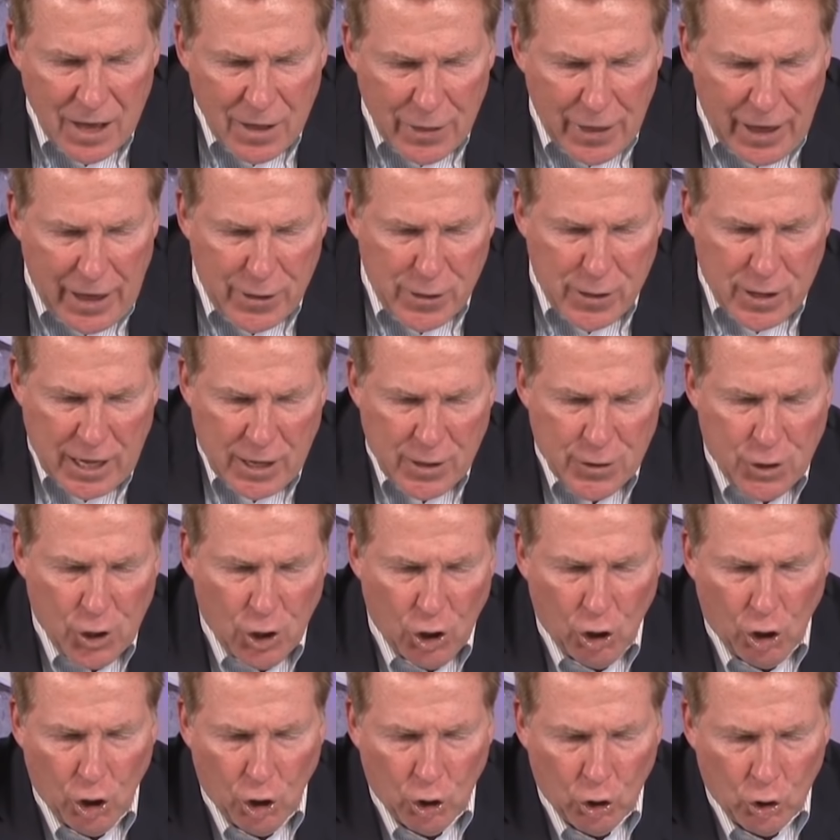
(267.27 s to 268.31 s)
They think
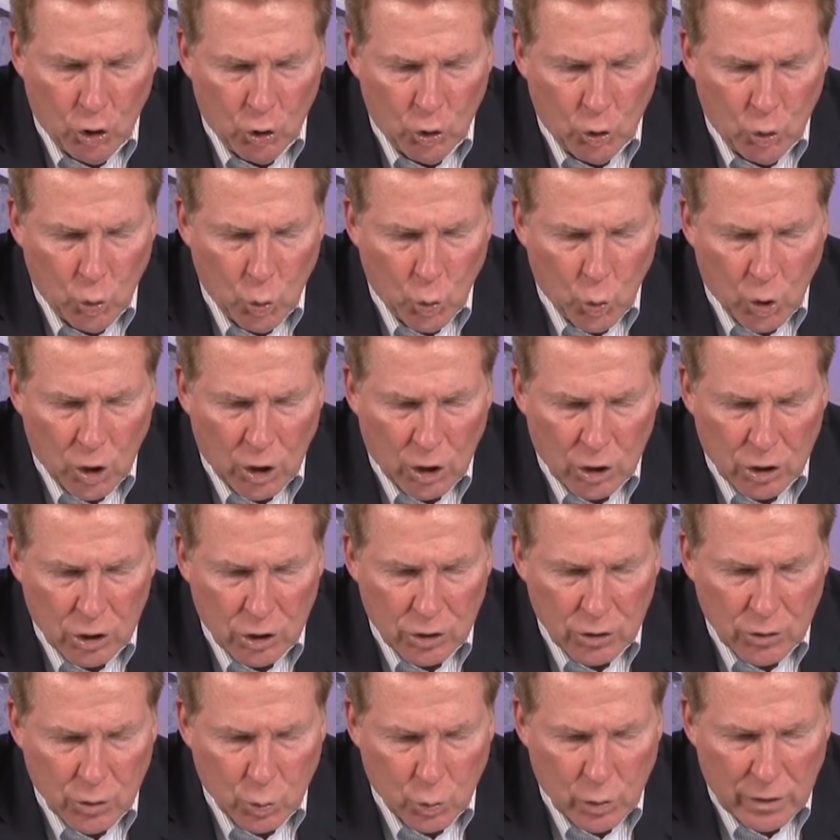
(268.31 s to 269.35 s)
the whole
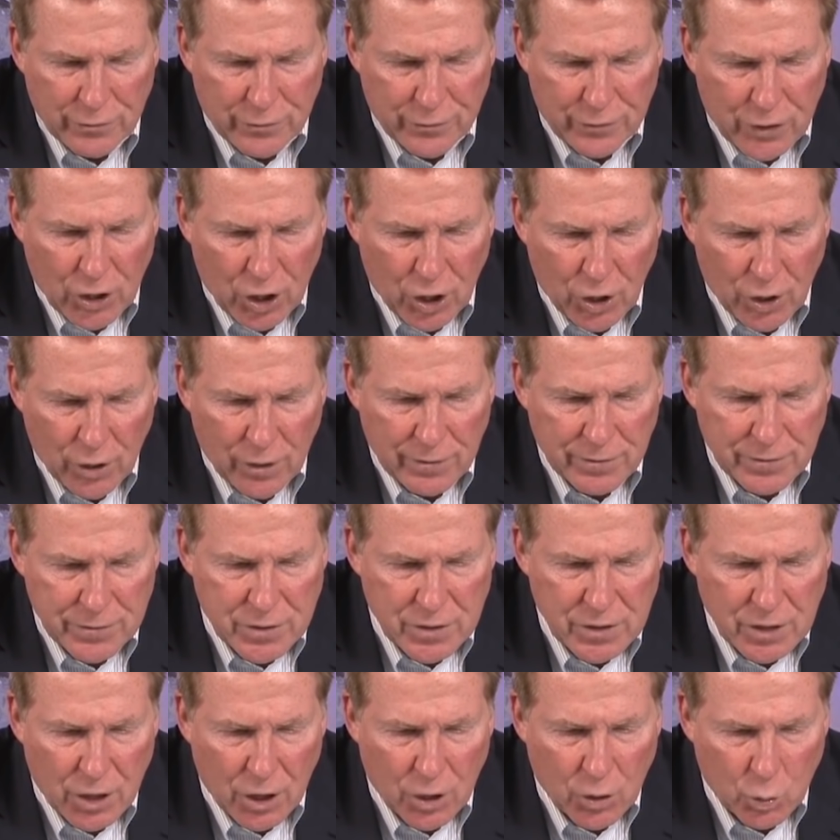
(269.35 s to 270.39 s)
world
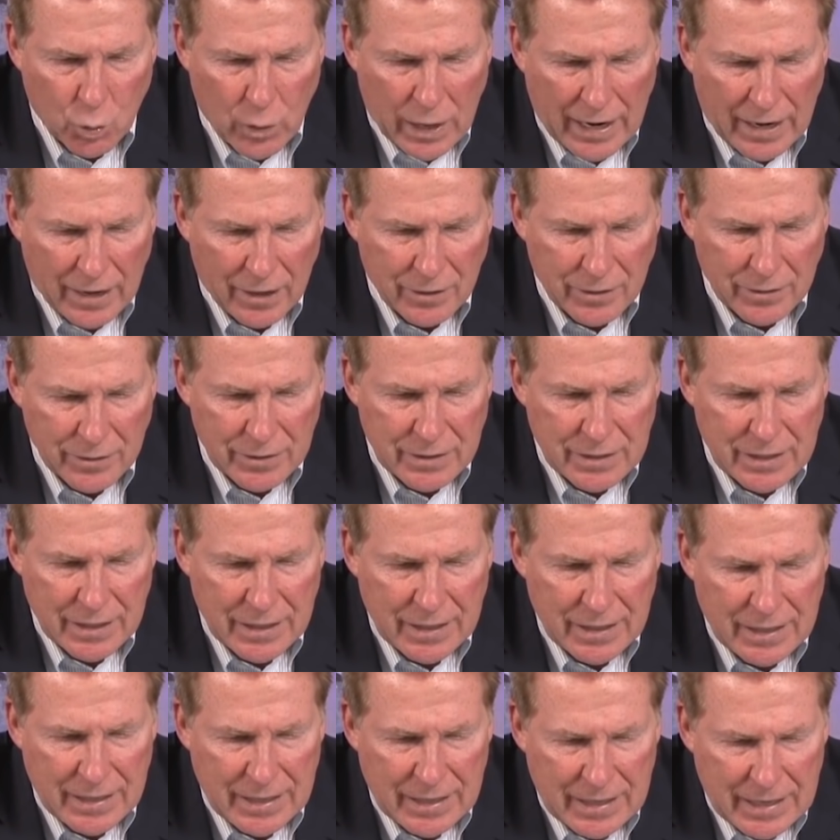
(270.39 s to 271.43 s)
revolves around
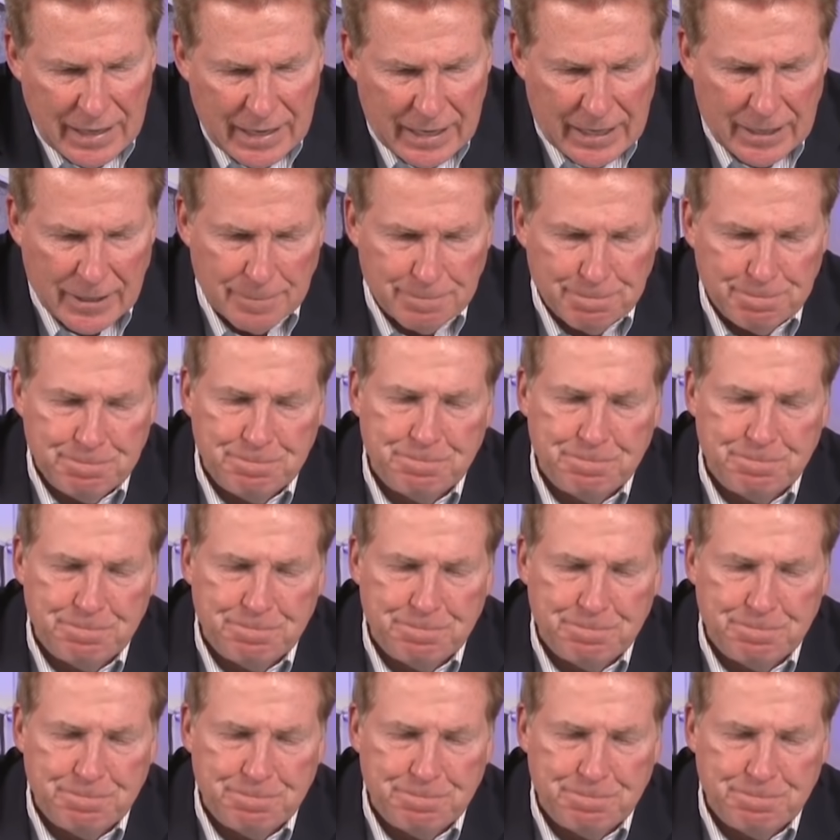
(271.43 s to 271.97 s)
him.